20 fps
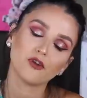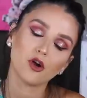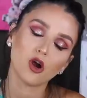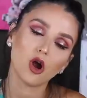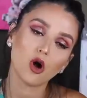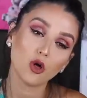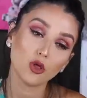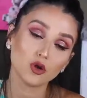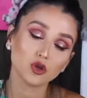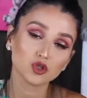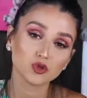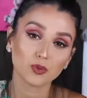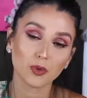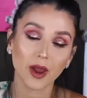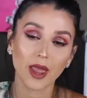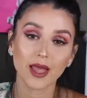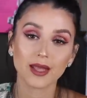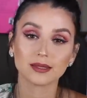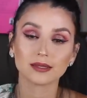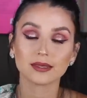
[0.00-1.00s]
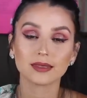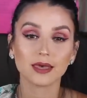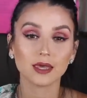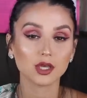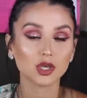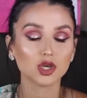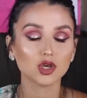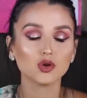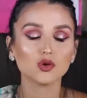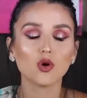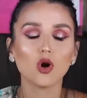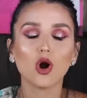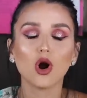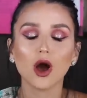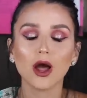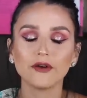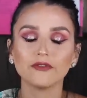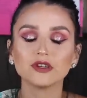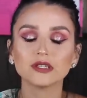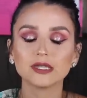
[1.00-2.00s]
for all those brands. Thank you,
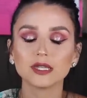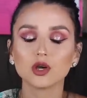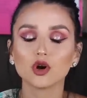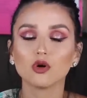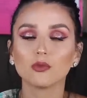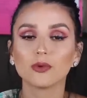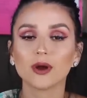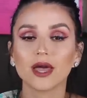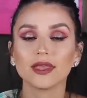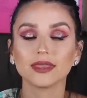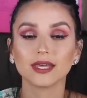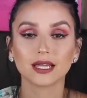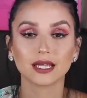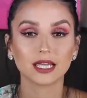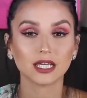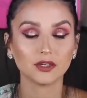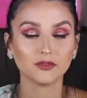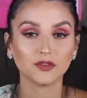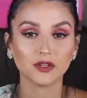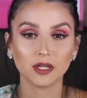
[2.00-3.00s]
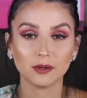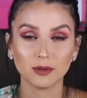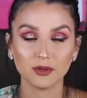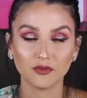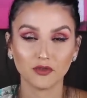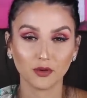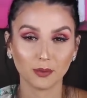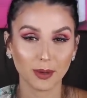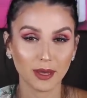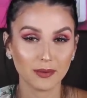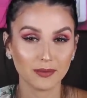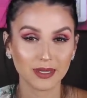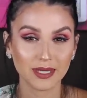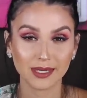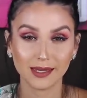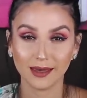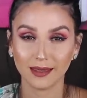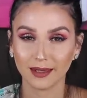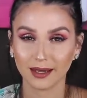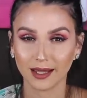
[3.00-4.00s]
every single brand that gifted me for
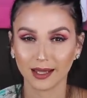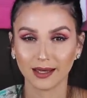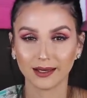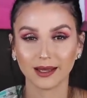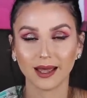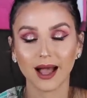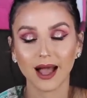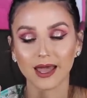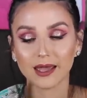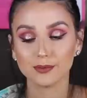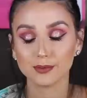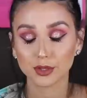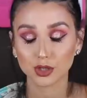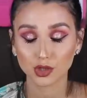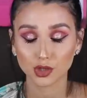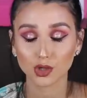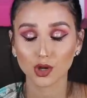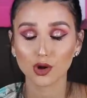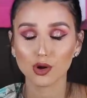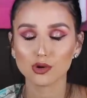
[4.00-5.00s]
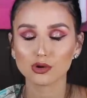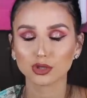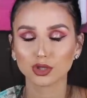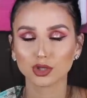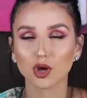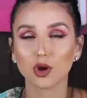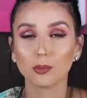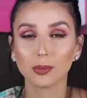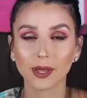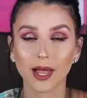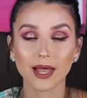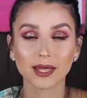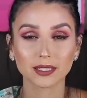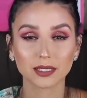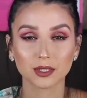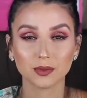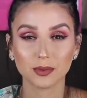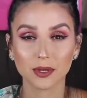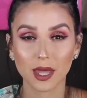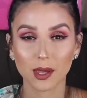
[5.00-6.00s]
Baby y Adriana. I am so, so
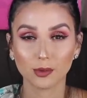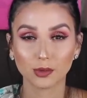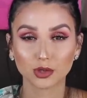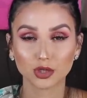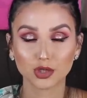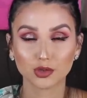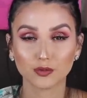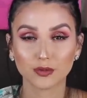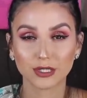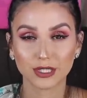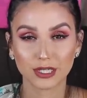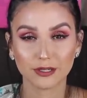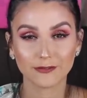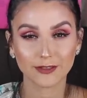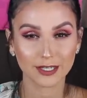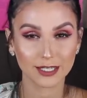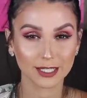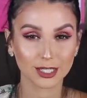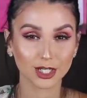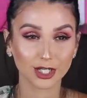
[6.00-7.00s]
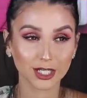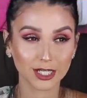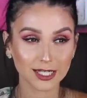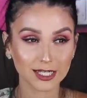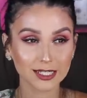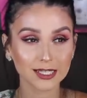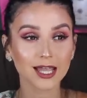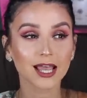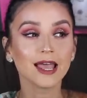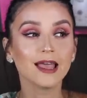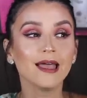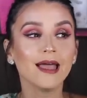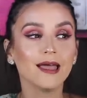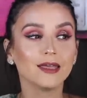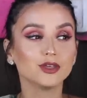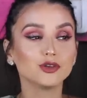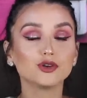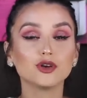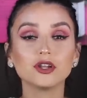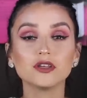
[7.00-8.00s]
blessed to be able to receive these goodies
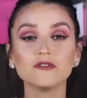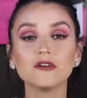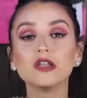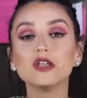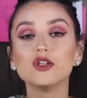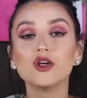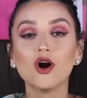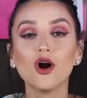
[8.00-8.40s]
you don't even